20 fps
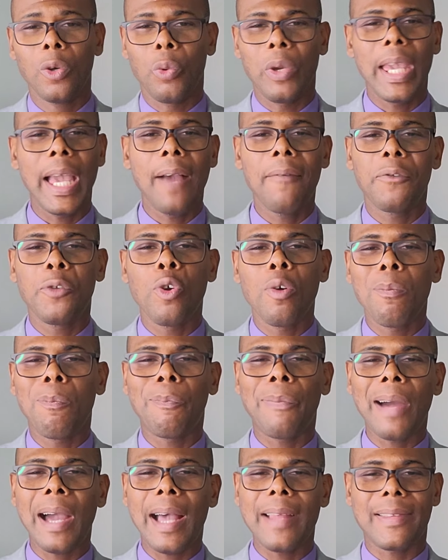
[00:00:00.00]
We have no
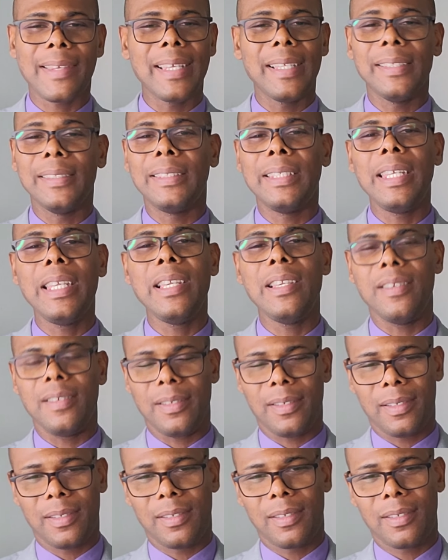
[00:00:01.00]
part in
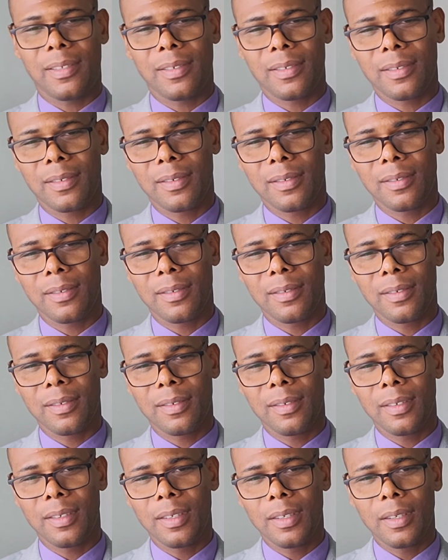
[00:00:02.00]
these.
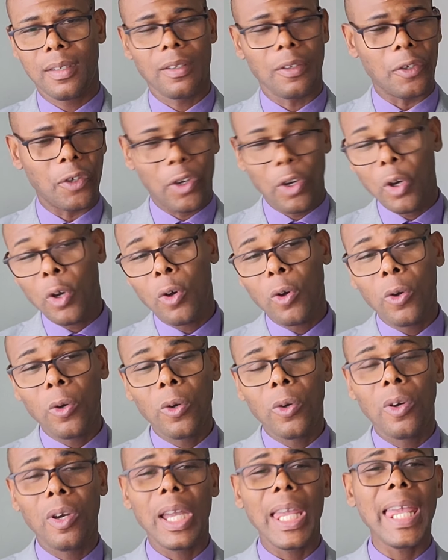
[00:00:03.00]

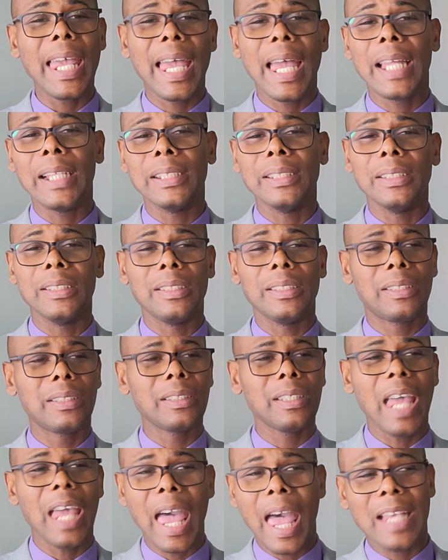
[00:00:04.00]
Go and
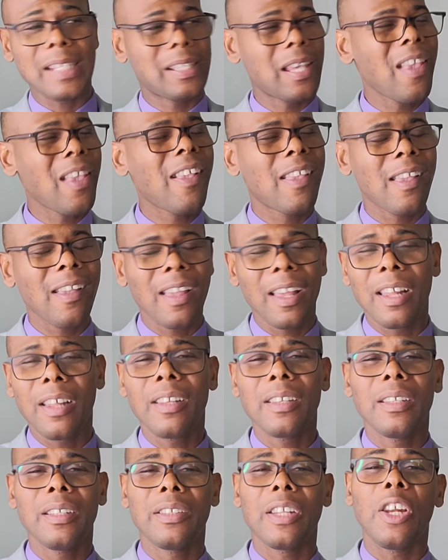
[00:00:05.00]
ask
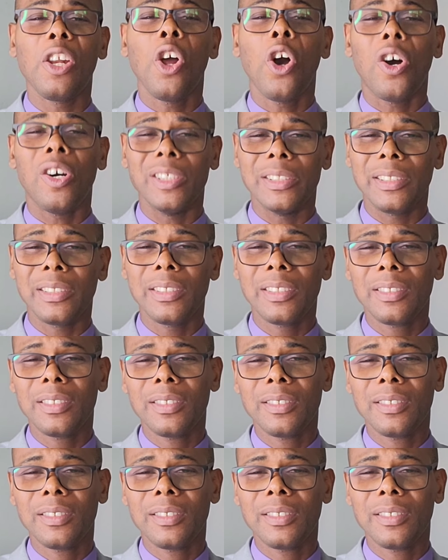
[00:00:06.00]
the Lord.